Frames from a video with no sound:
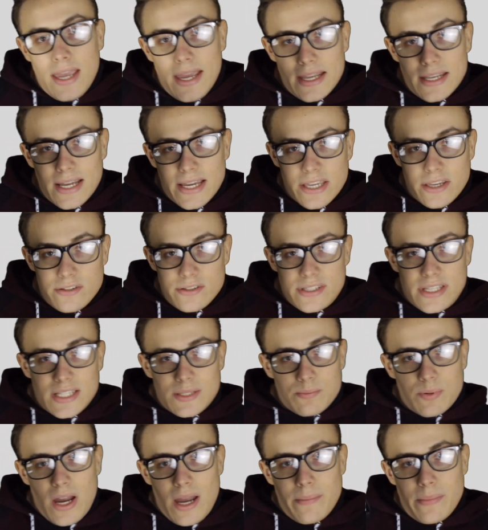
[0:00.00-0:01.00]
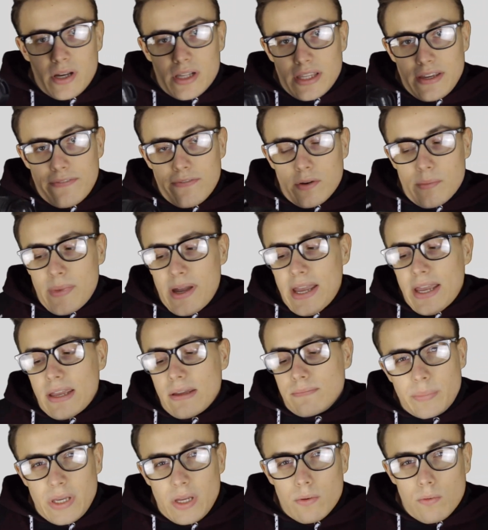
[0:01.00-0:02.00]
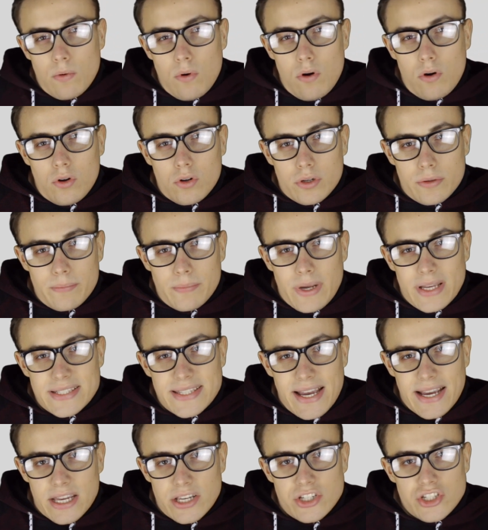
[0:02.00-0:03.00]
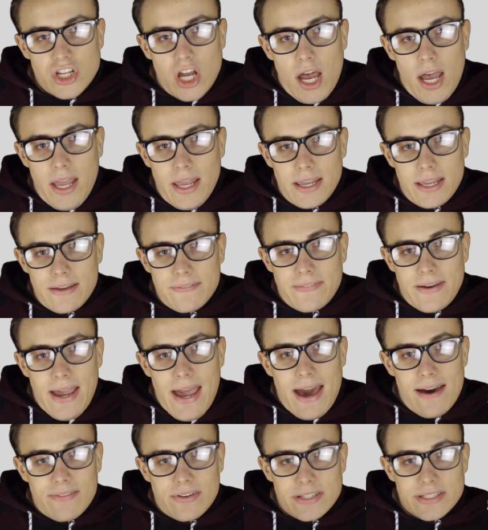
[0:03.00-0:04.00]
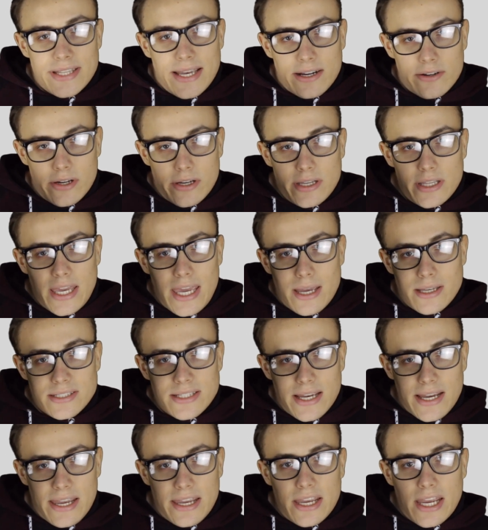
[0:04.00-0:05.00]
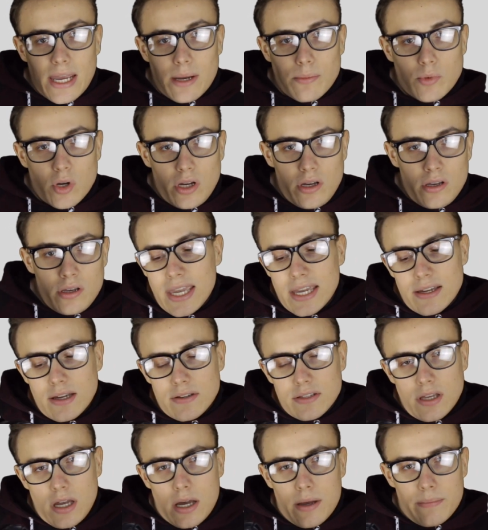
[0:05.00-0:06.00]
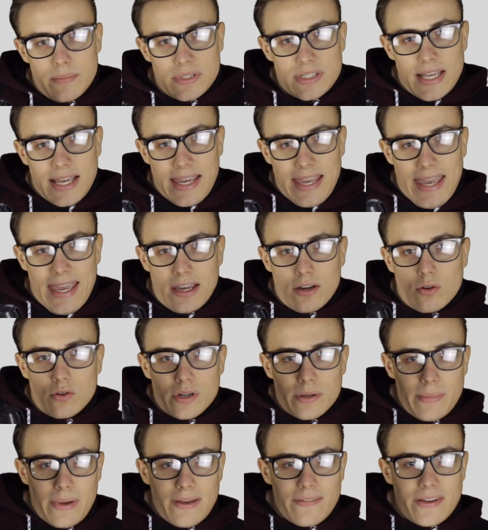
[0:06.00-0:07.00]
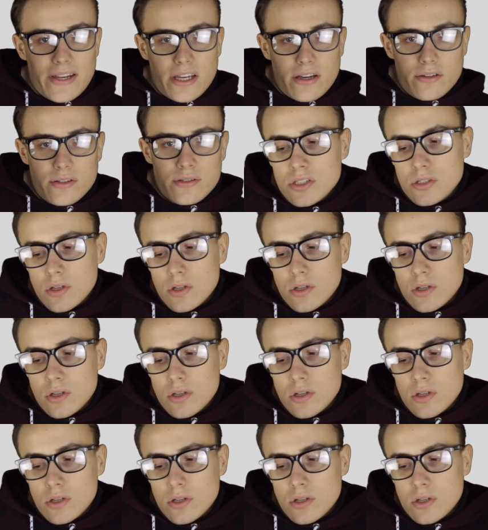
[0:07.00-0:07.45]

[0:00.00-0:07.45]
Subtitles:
And I use this primarily for my B-roll or my second shot if I have a second camera, second angle in my videos.